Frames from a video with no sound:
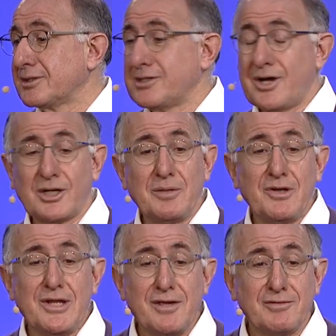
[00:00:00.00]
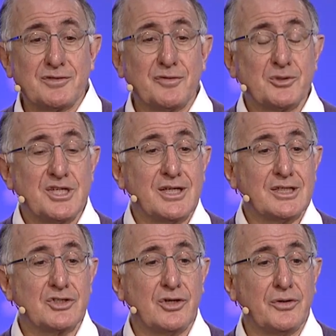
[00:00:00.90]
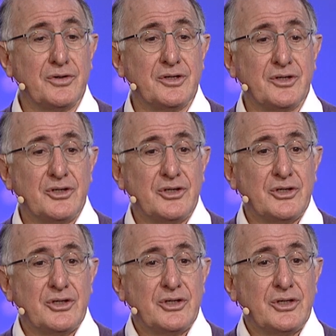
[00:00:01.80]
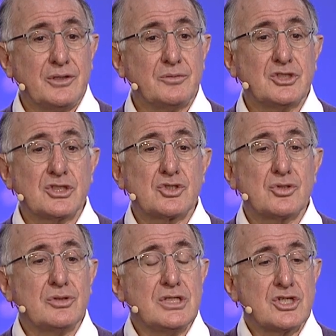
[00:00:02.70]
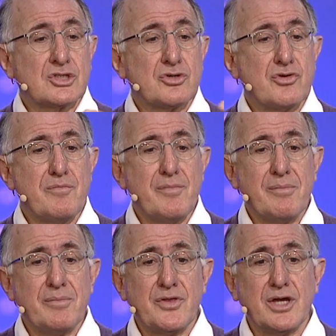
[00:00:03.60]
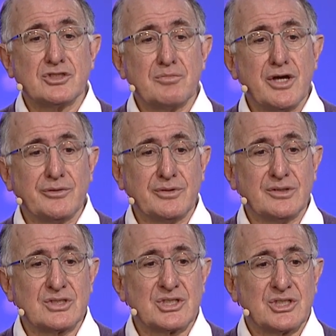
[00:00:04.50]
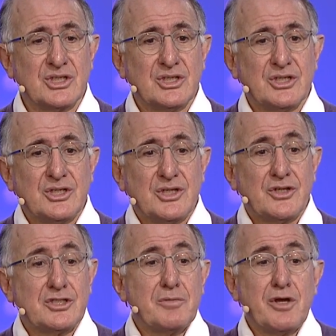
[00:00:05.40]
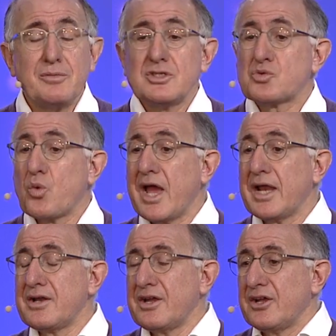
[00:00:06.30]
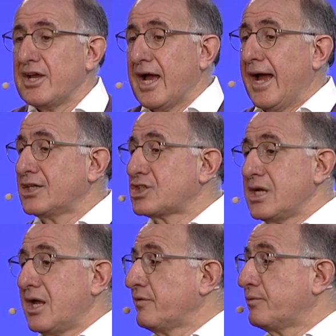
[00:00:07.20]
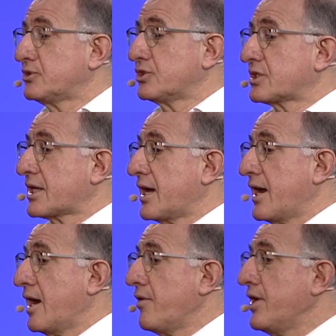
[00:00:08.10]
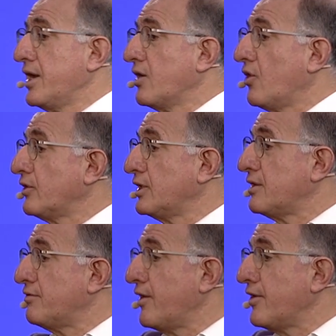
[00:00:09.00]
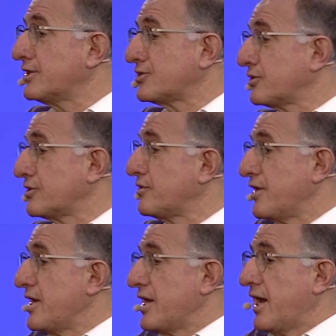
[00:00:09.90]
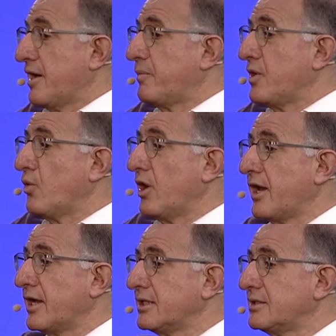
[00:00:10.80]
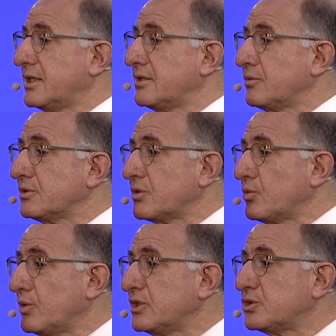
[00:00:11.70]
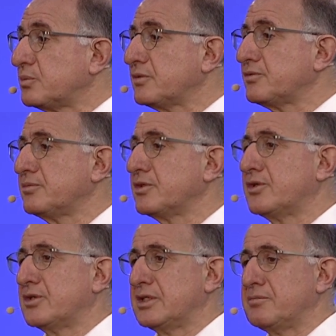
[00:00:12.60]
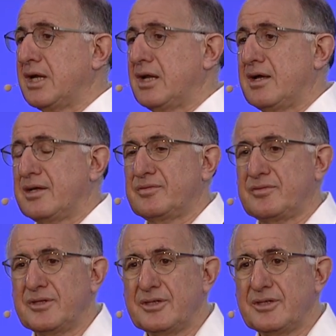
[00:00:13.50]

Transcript: Can hardly believe it's 40 years on. And it was extraordinary just to remember those moments. Those moments when actually life was just carrying on in a very sort of happy way. And then there was a whisper from God in my life.